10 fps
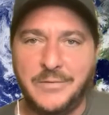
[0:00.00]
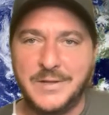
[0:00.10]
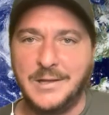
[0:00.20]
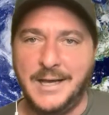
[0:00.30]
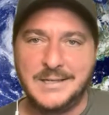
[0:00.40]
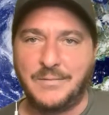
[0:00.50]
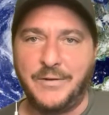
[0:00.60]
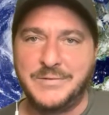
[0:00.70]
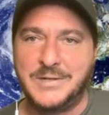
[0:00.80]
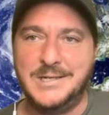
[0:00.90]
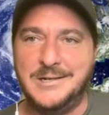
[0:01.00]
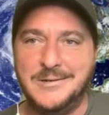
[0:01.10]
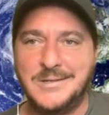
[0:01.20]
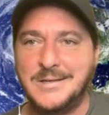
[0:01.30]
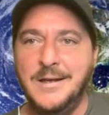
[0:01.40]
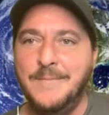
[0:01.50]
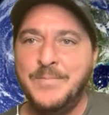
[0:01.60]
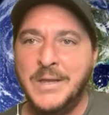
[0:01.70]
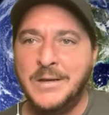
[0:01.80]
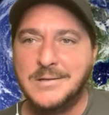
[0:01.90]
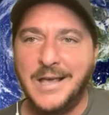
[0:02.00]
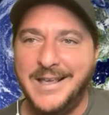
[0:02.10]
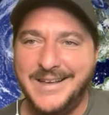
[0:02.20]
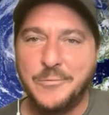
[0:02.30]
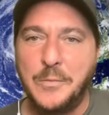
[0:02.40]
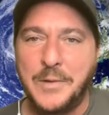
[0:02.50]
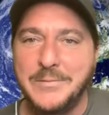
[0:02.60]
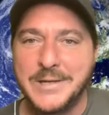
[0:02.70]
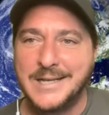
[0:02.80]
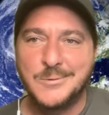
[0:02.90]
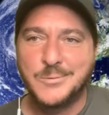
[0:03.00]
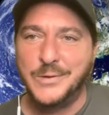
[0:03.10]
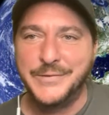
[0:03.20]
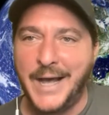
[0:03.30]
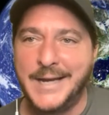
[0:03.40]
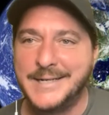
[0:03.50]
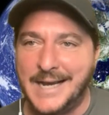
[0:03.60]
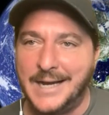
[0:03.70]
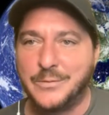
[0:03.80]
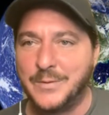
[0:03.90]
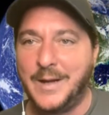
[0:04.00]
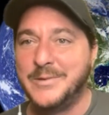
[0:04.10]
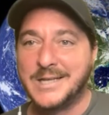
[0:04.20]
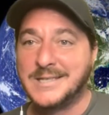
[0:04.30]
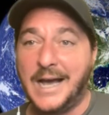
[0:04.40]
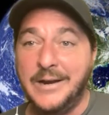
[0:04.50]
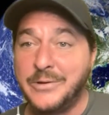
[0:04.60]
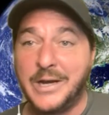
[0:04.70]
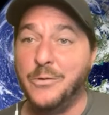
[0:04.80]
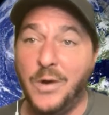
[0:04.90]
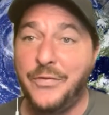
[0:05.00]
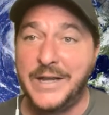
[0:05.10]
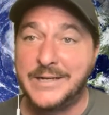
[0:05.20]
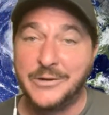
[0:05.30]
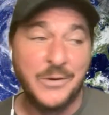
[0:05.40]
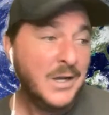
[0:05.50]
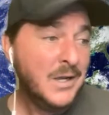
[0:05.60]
over the last 15 years? And Republicans will not attack Republicans. I don't care what they do.